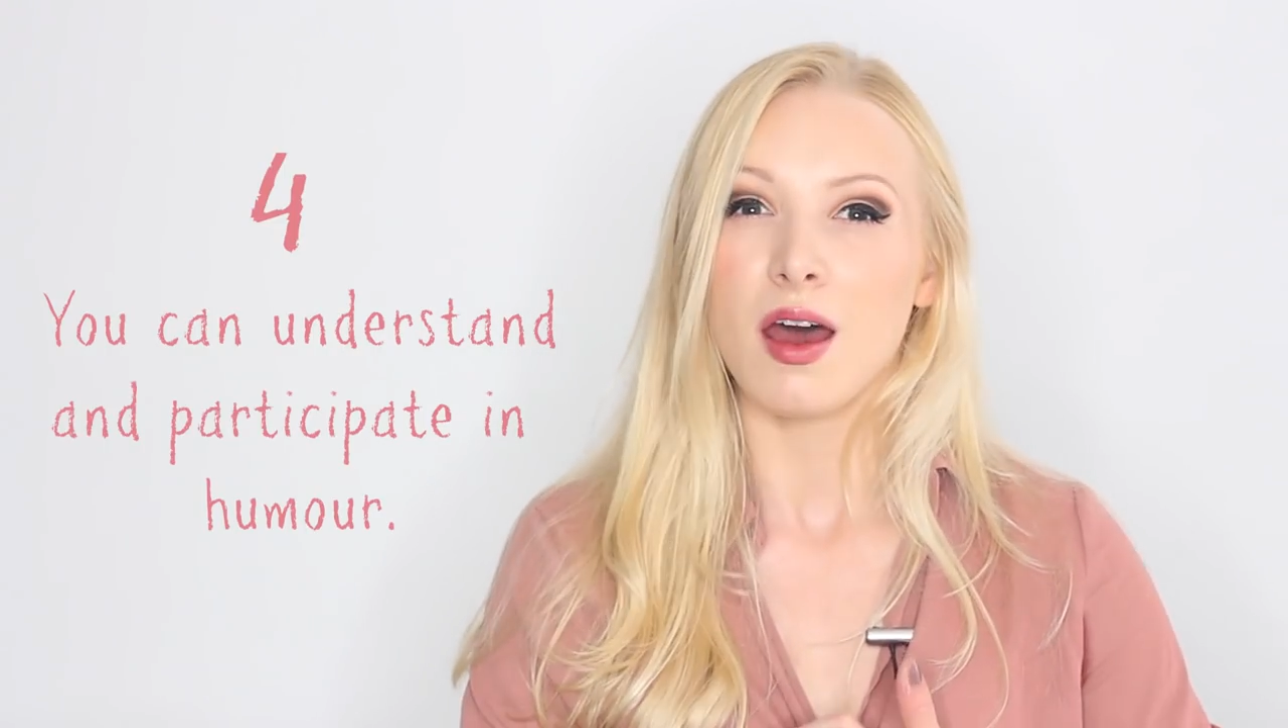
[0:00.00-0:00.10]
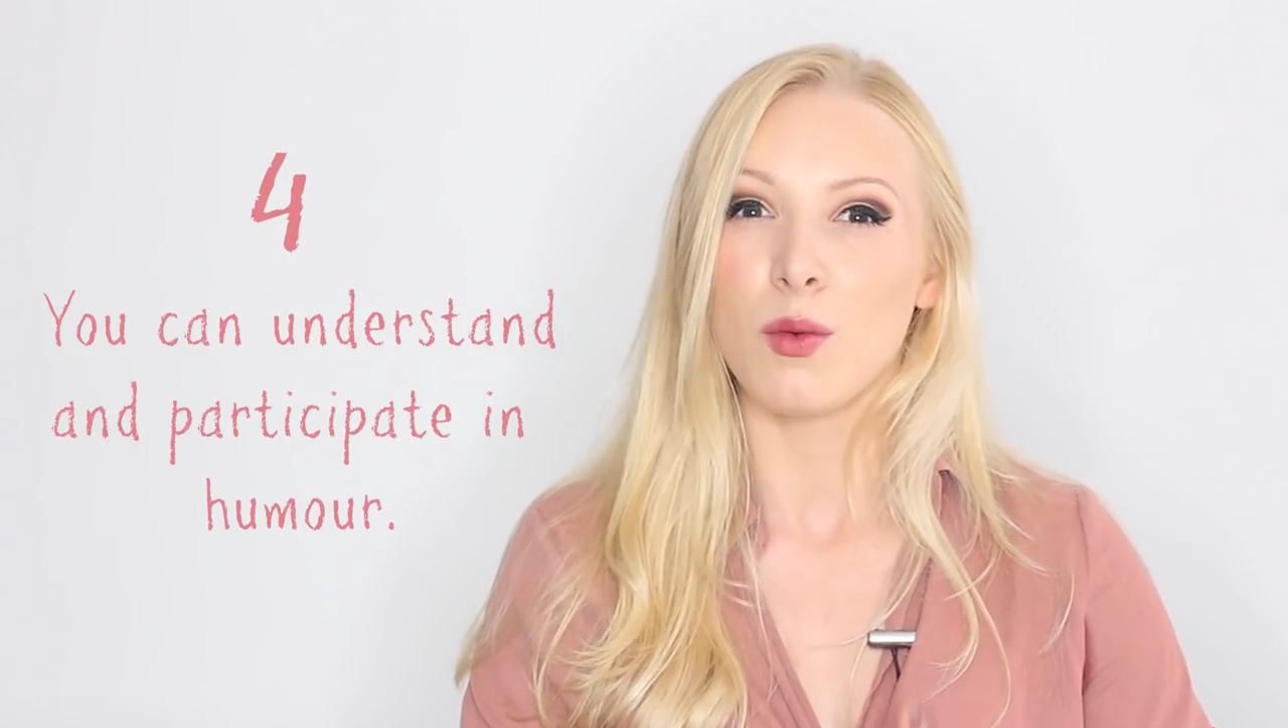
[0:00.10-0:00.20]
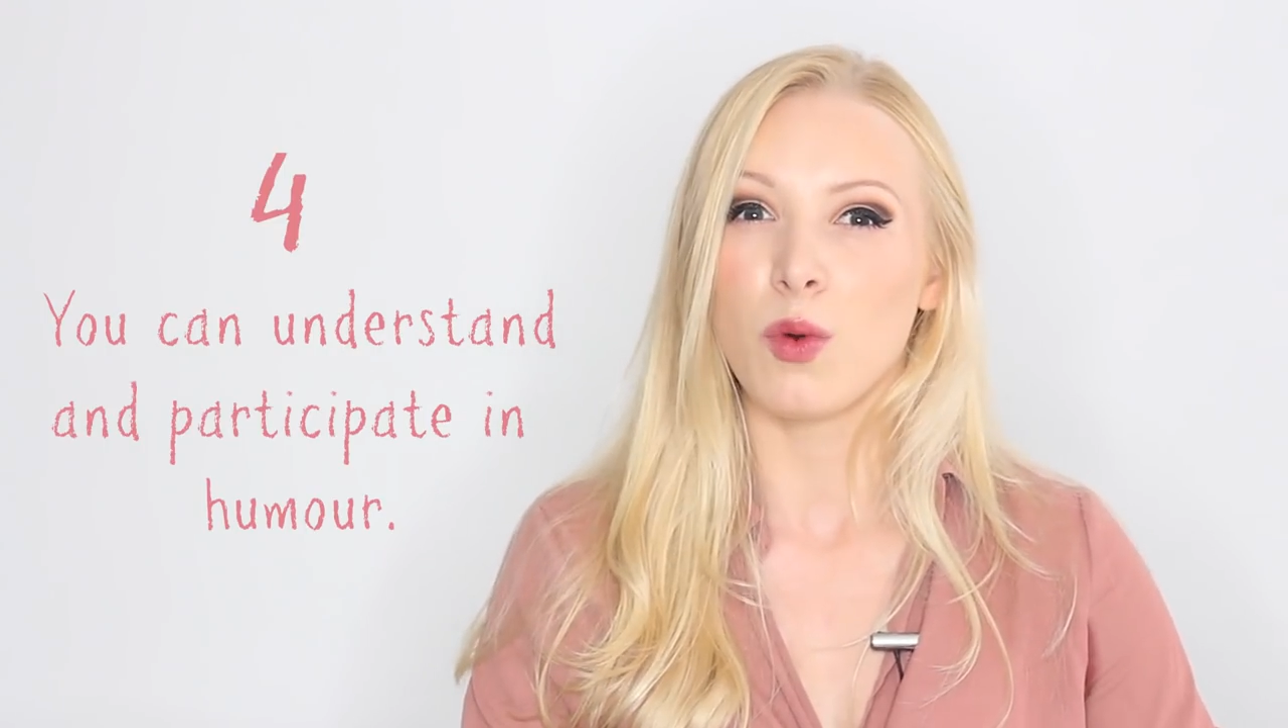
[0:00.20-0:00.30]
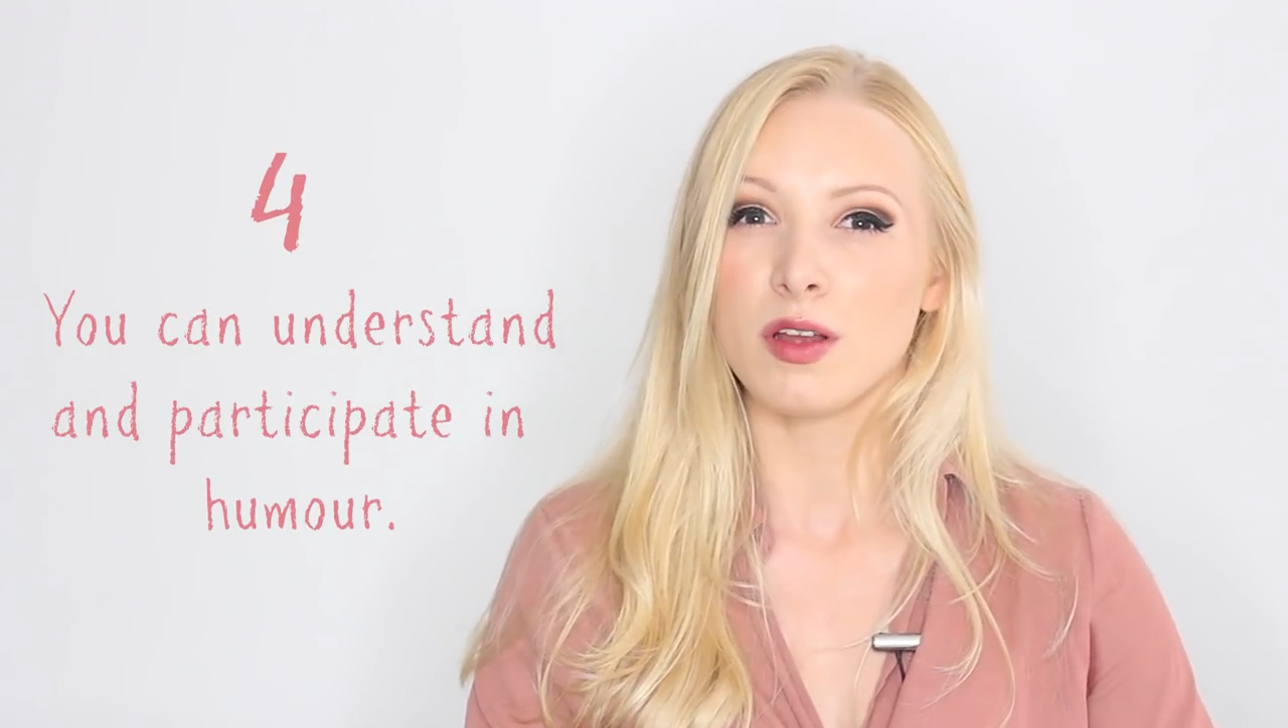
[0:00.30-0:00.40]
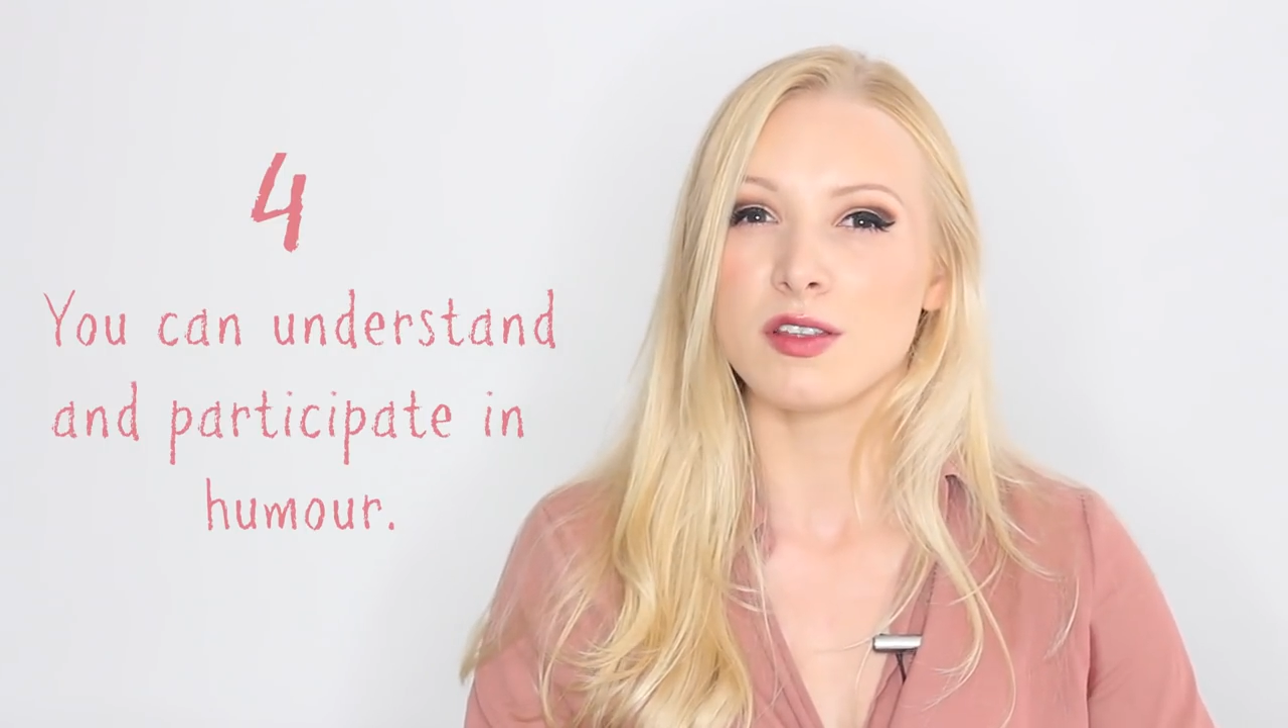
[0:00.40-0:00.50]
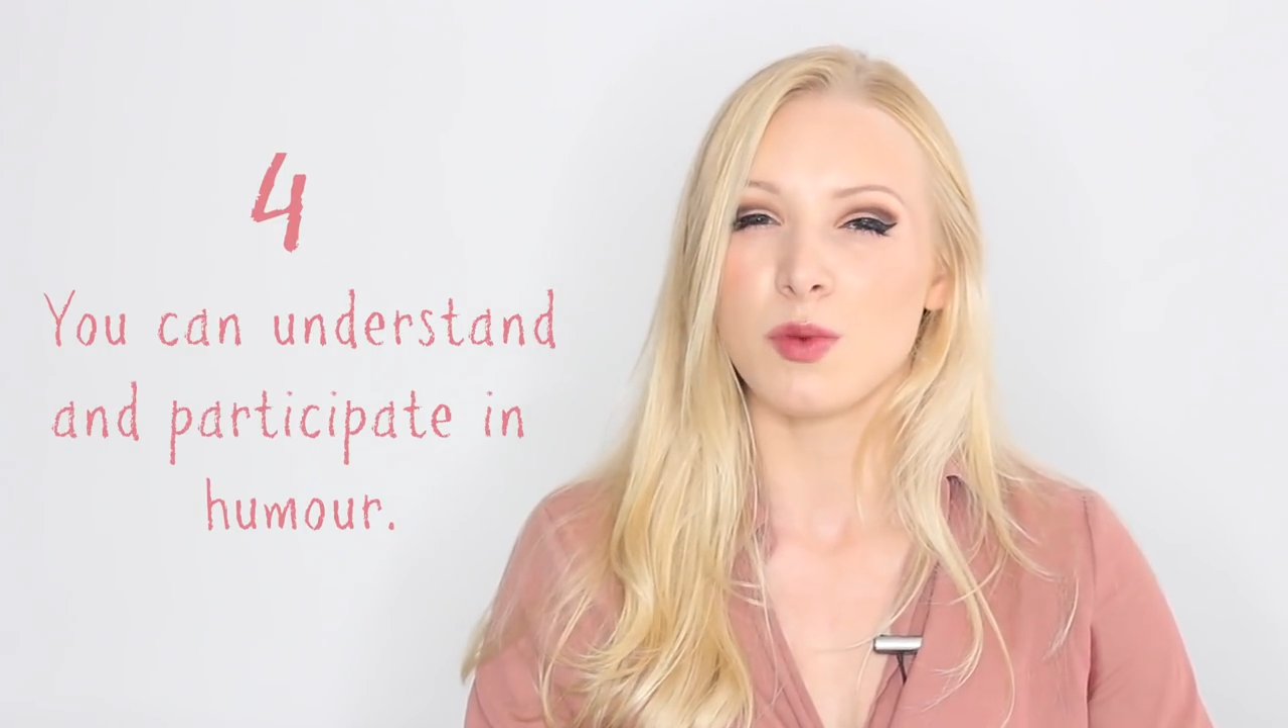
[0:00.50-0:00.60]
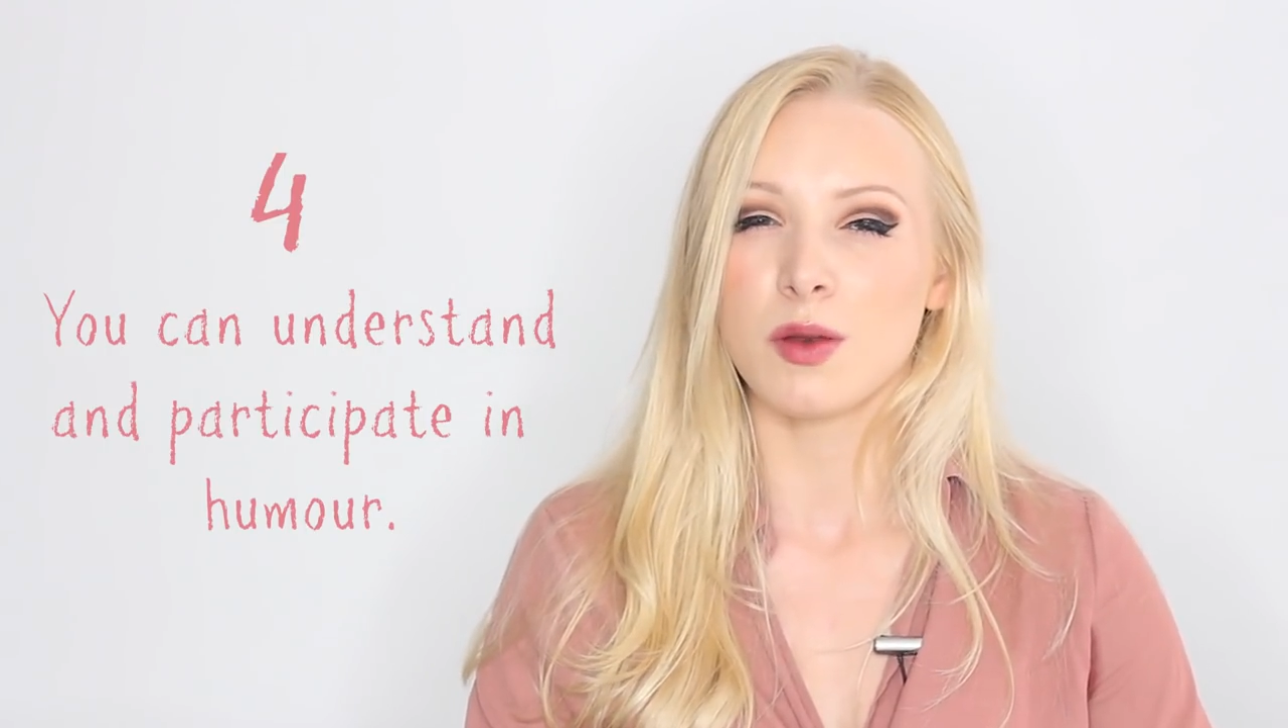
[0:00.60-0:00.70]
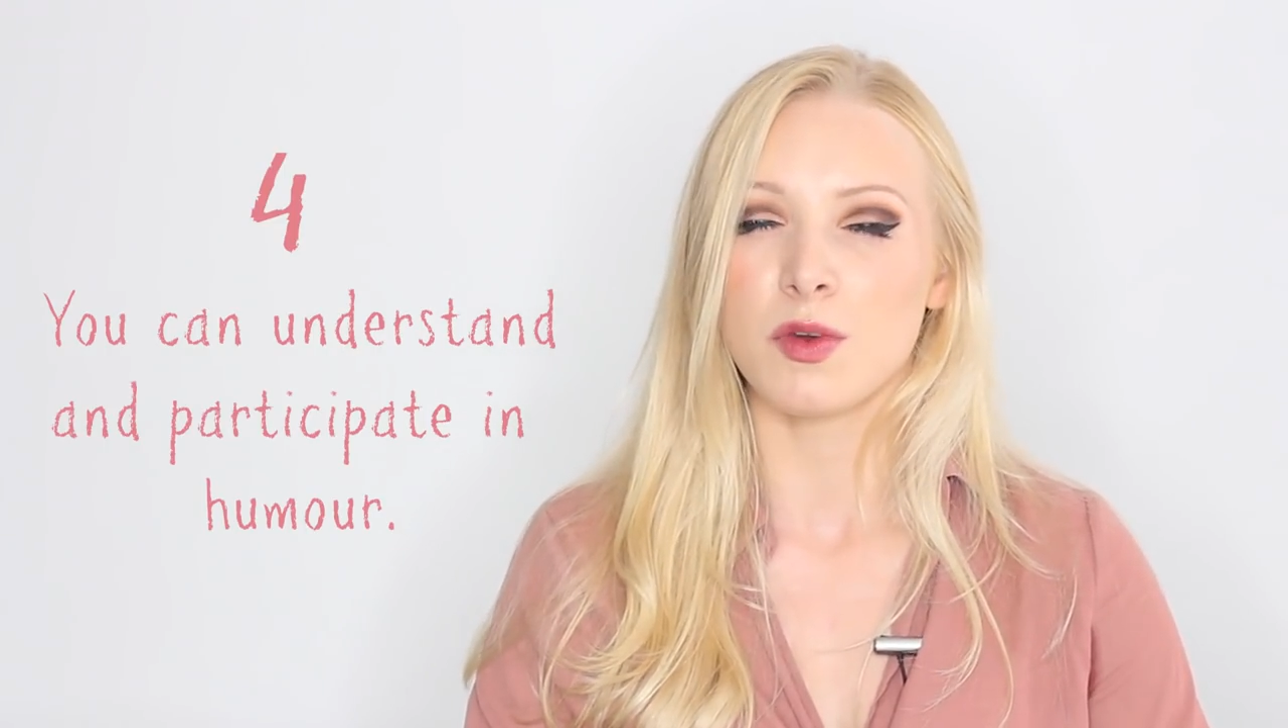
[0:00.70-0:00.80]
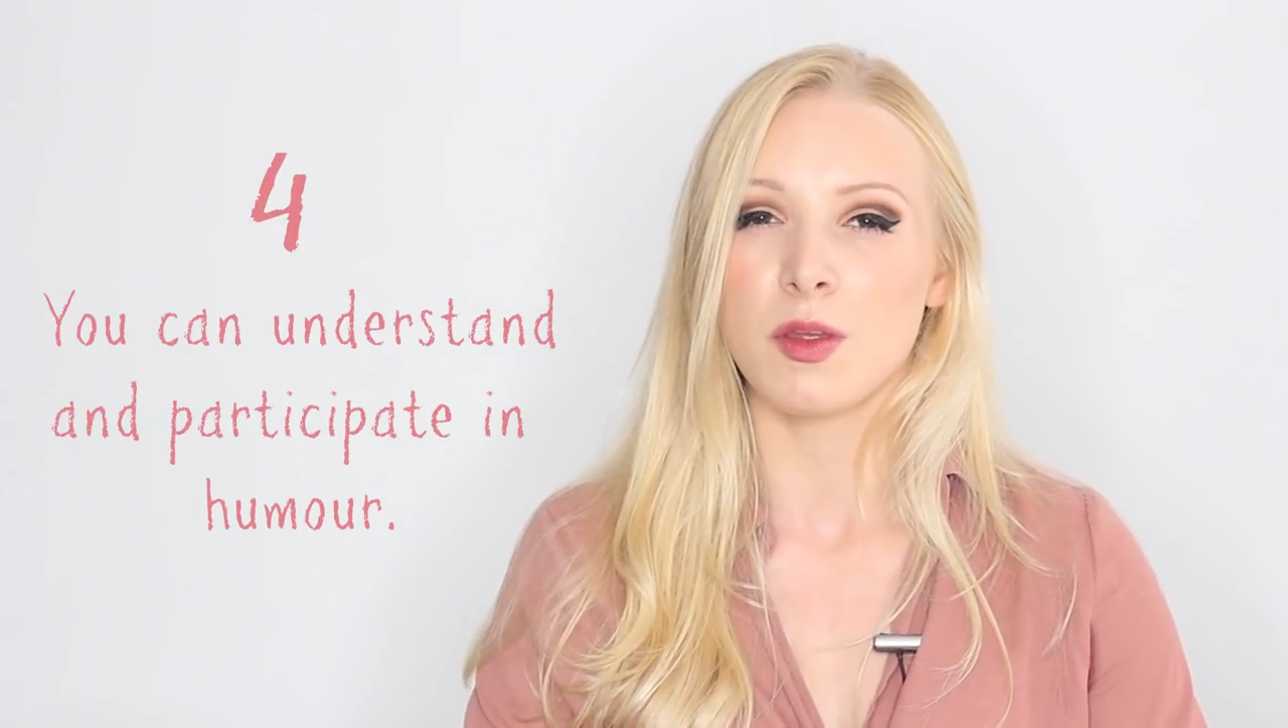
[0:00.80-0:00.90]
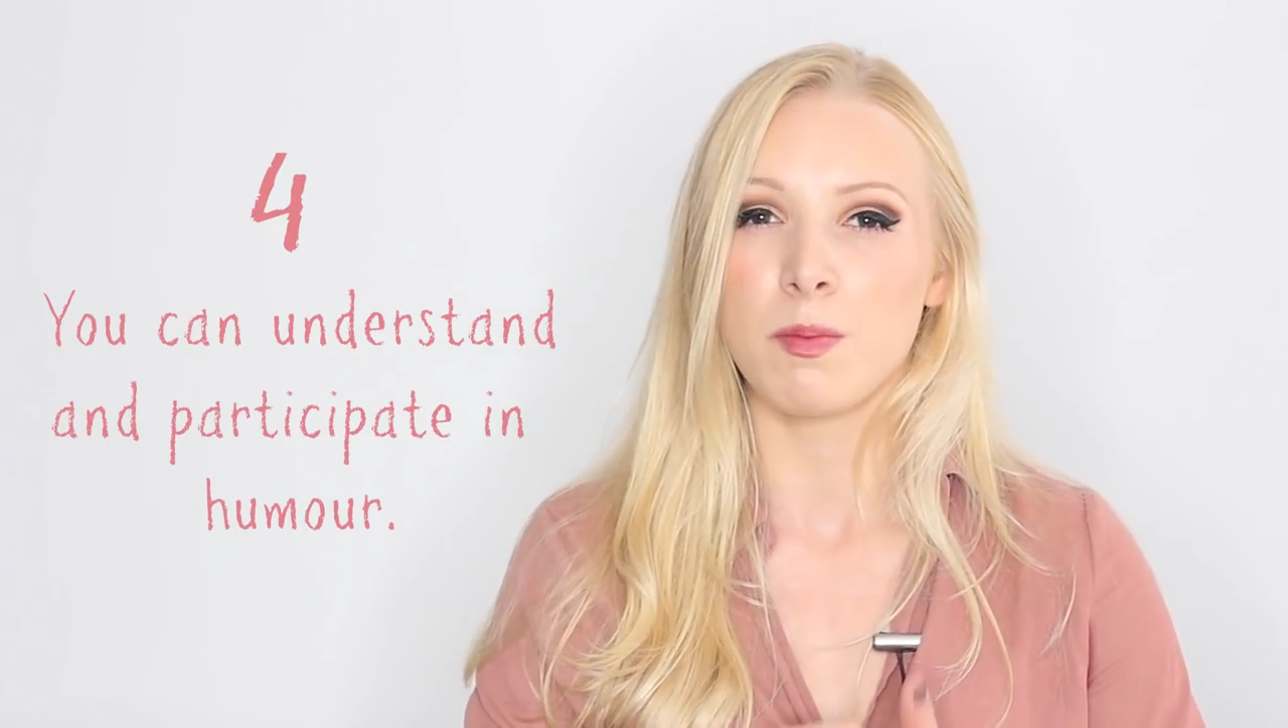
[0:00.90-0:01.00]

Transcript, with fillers: I once went with a